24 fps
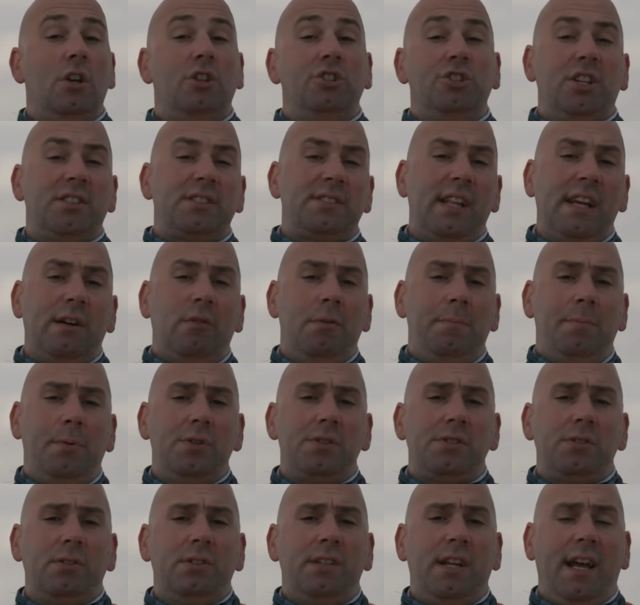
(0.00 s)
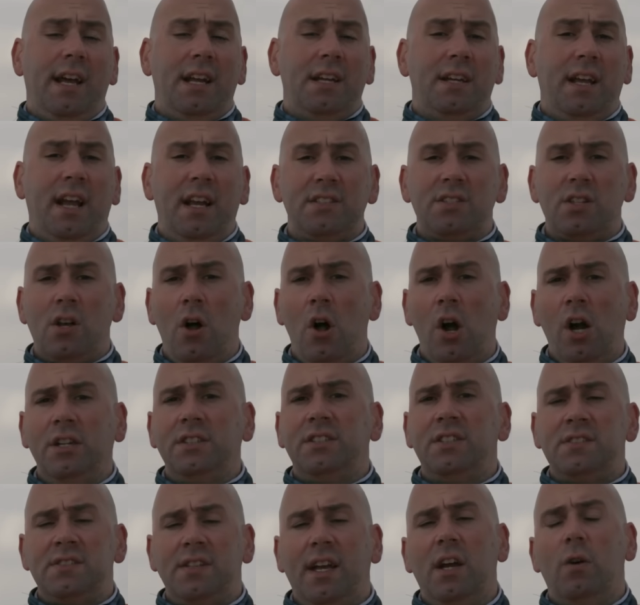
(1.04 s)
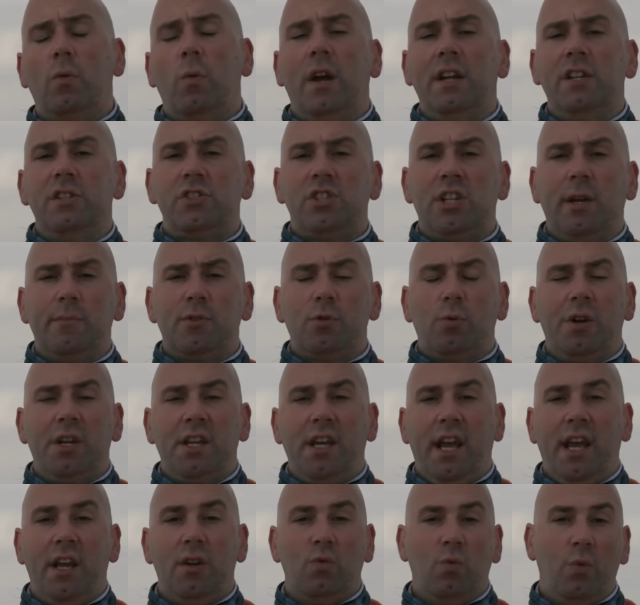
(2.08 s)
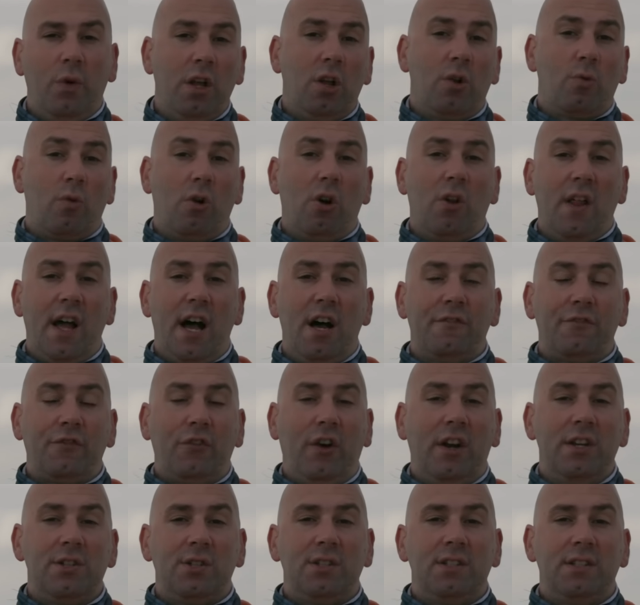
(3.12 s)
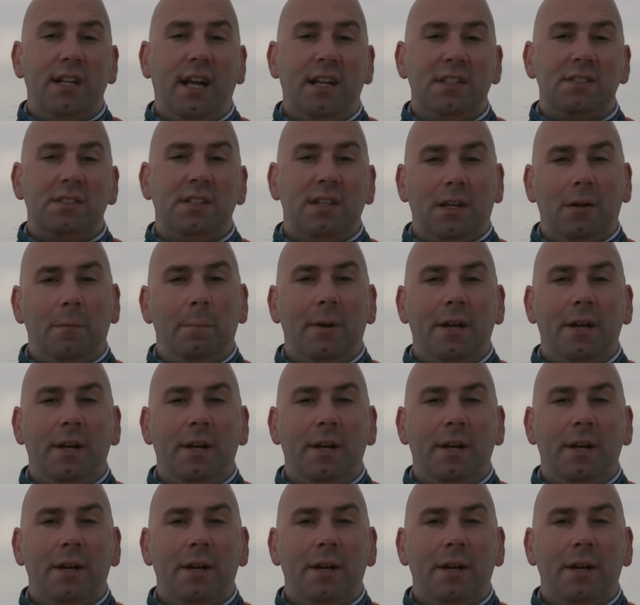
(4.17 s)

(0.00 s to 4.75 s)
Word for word: Just like with Booster 10, it's hard to say when Ship 28 will roll out for engine testing,